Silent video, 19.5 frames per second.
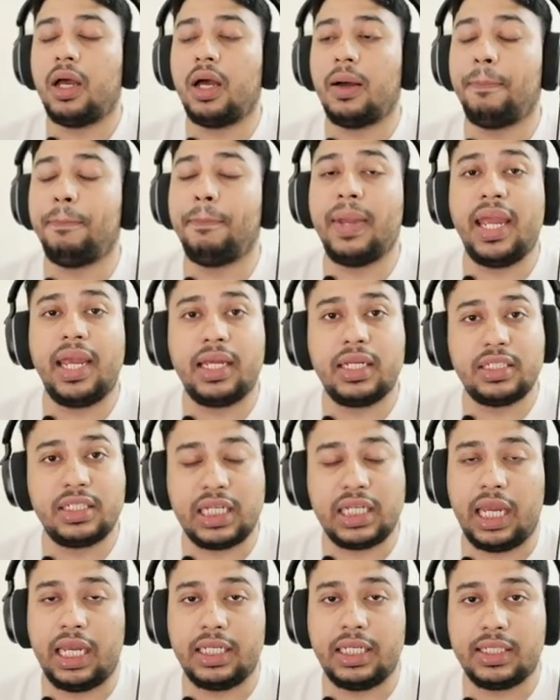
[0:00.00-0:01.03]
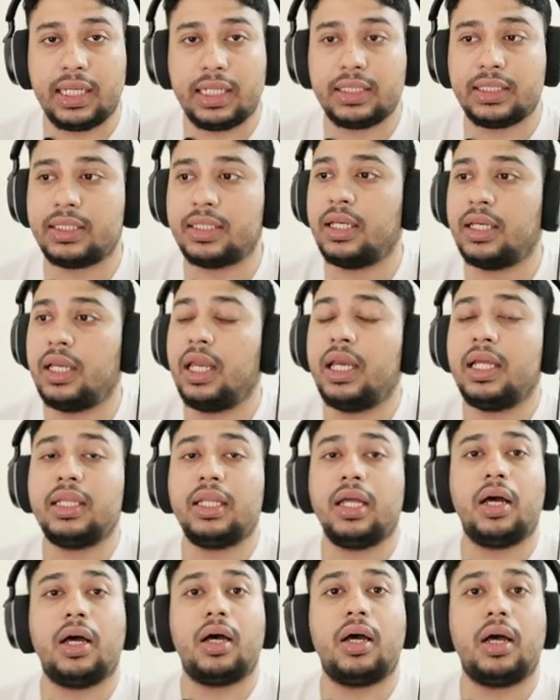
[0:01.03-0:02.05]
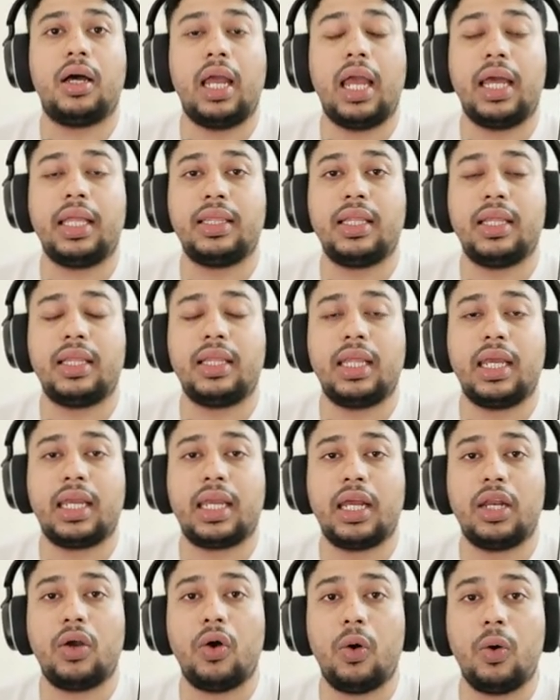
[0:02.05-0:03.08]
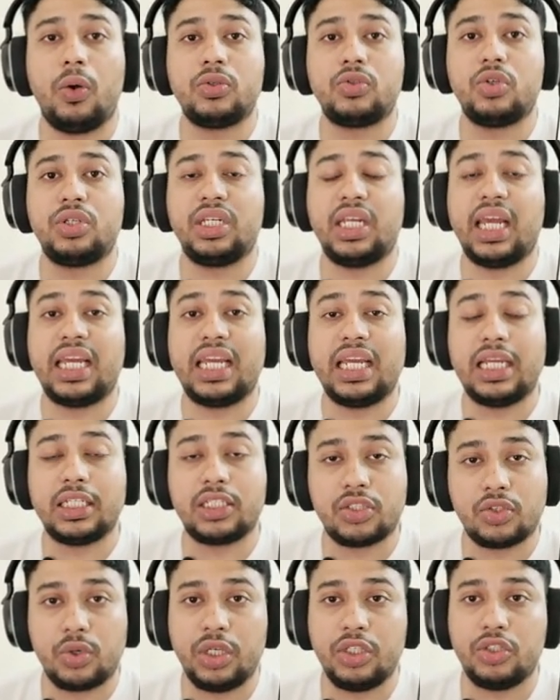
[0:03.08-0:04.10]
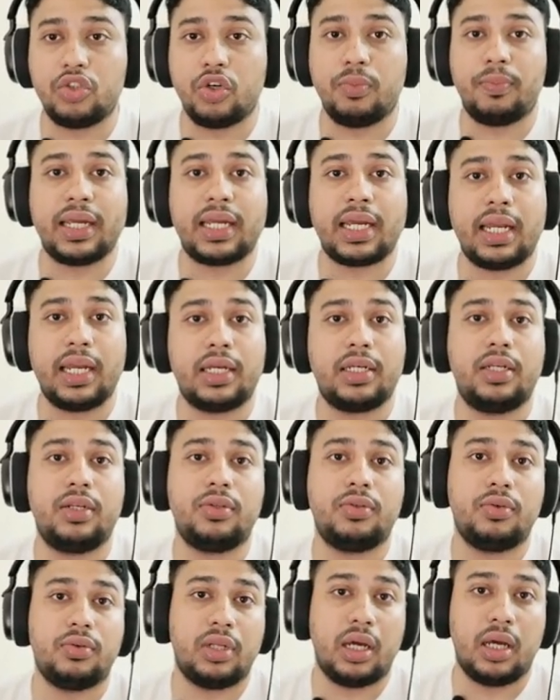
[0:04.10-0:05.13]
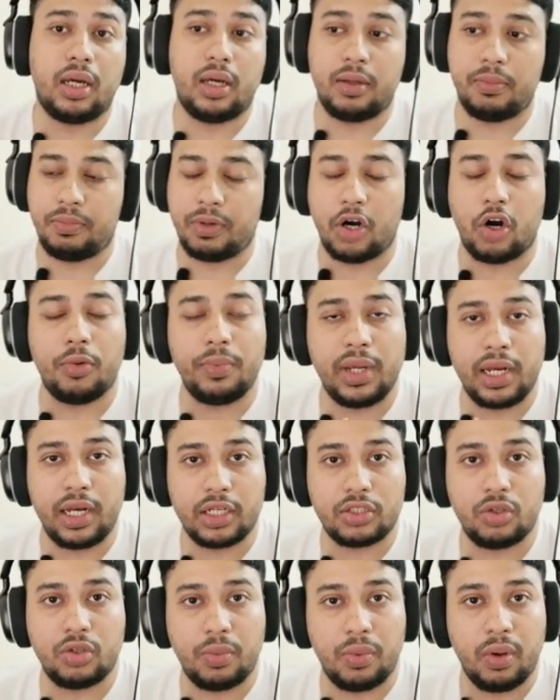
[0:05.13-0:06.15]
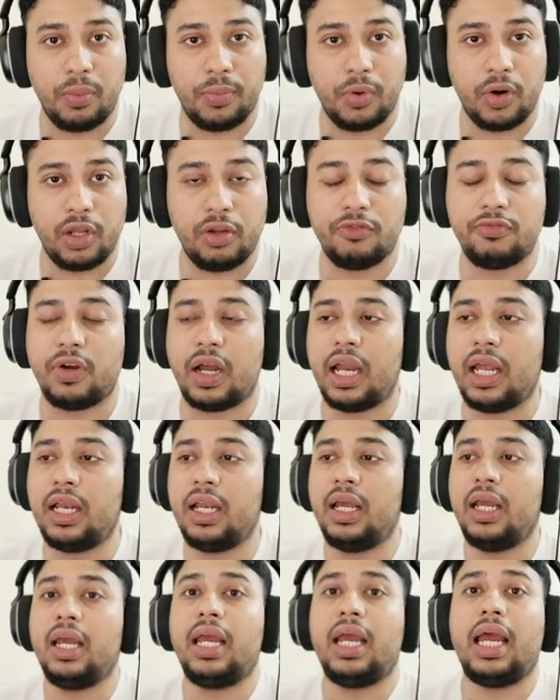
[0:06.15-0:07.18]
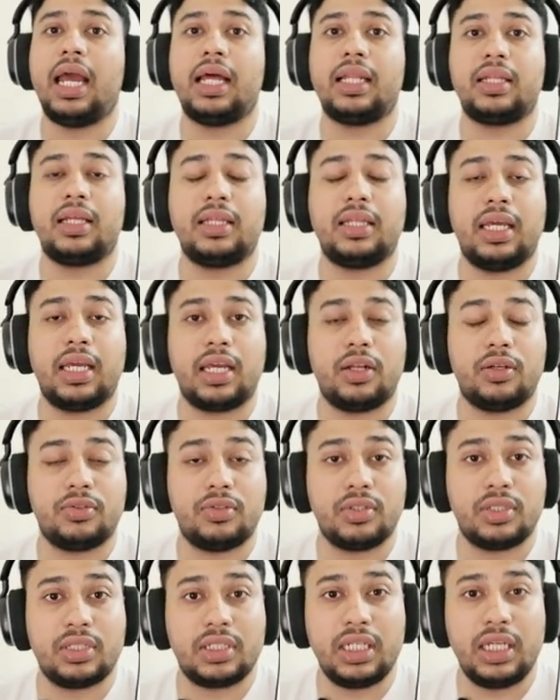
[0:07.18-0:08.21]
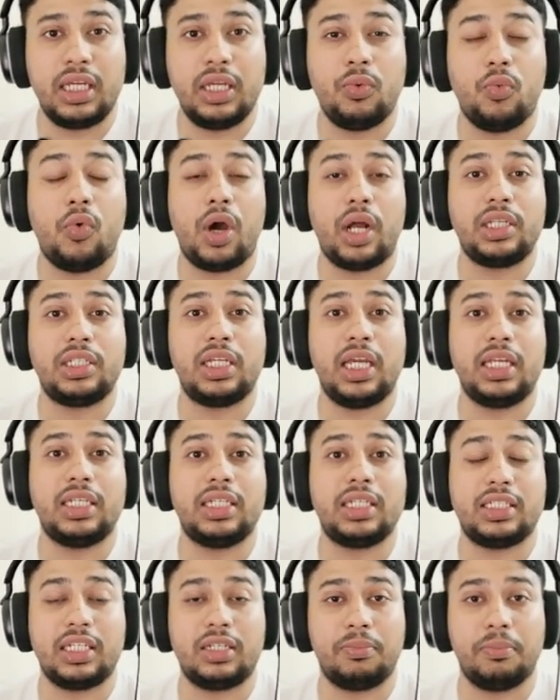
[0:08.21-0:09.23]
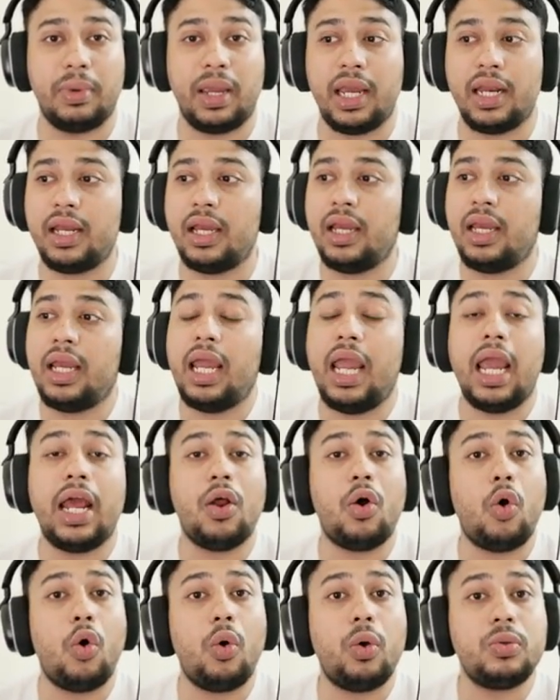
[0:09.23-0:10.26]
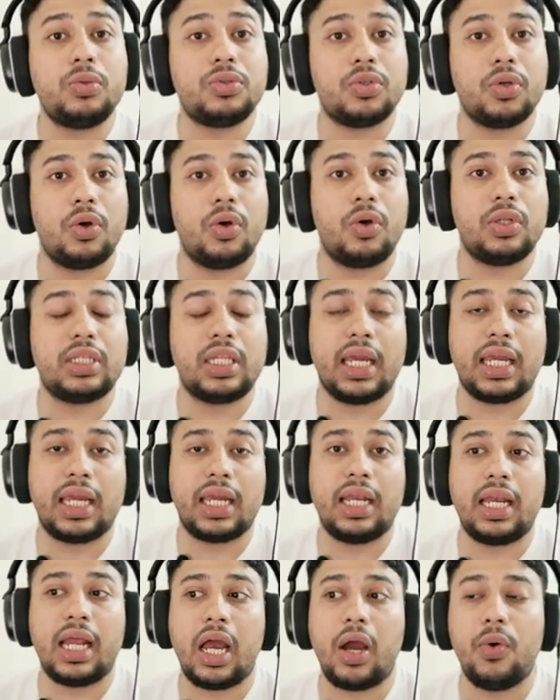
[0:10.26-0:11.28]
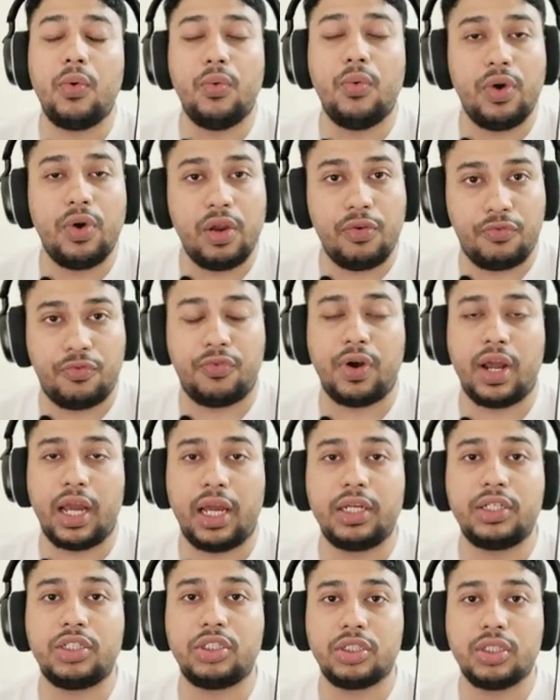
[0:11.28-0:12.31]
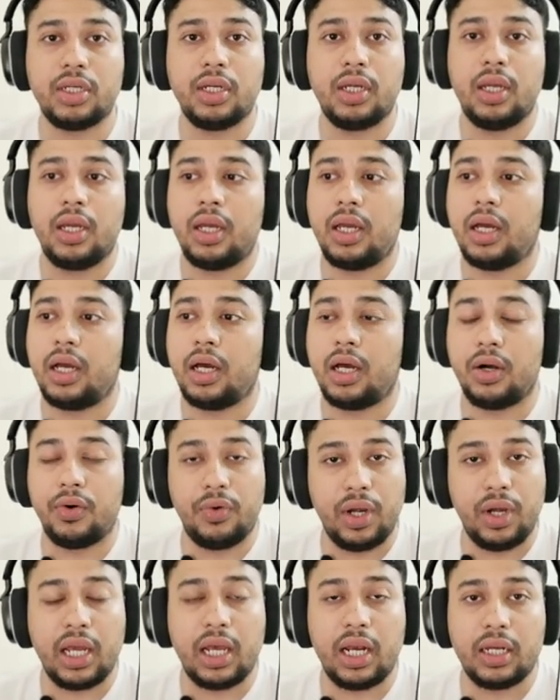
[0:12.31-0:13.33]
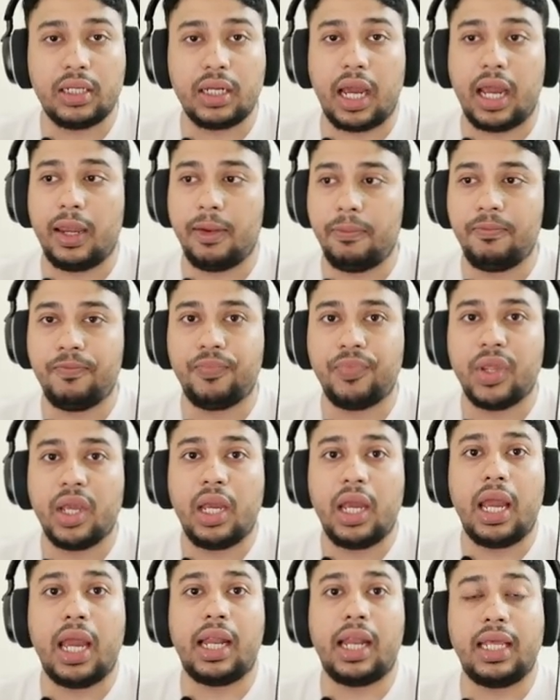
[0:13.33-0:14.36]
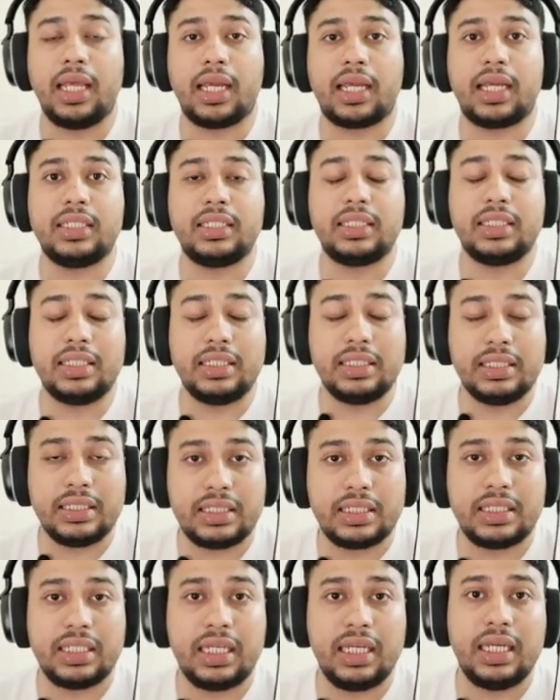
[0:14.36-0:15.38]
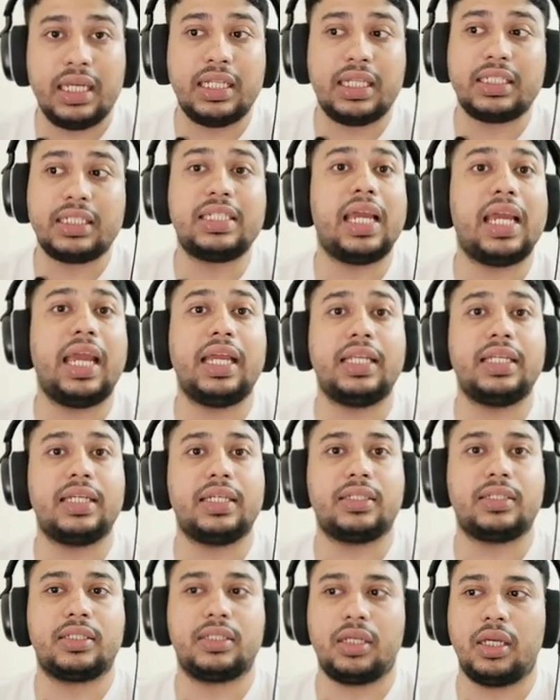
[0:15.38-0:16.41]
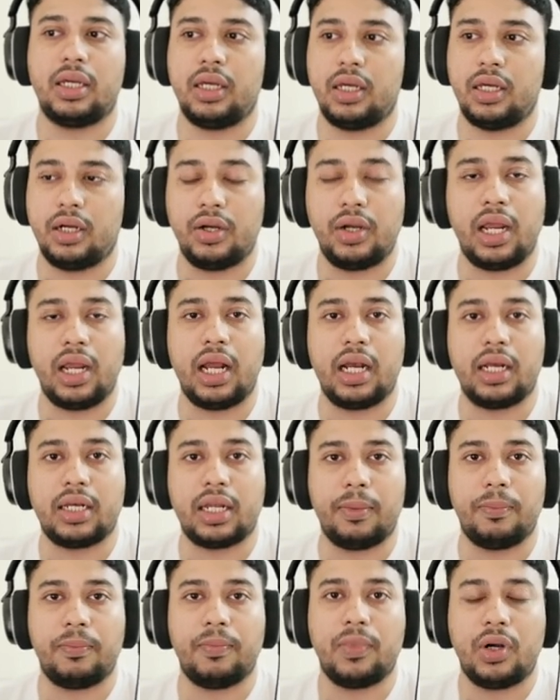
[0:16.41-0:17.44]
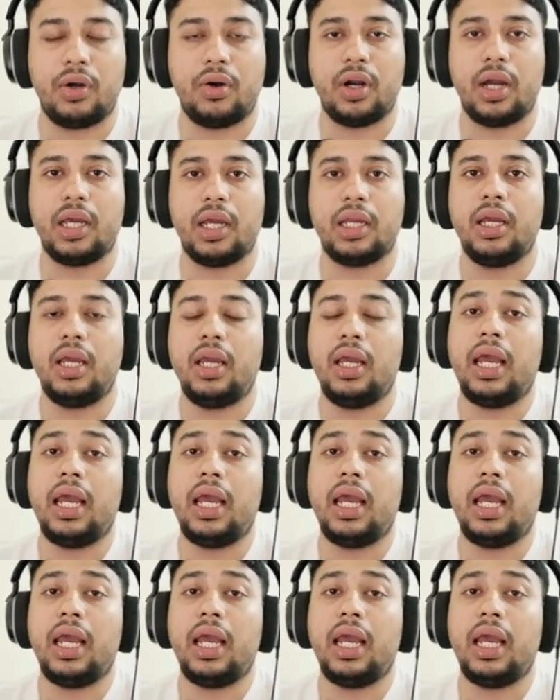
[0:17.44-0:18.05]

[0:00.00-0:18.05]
make changes, and then they can also take a screenshot by connecting to the Power BI desktop reporting file, and then they can also see what changes it made, and also they can now refresh real time, and they can see the changes real time, right?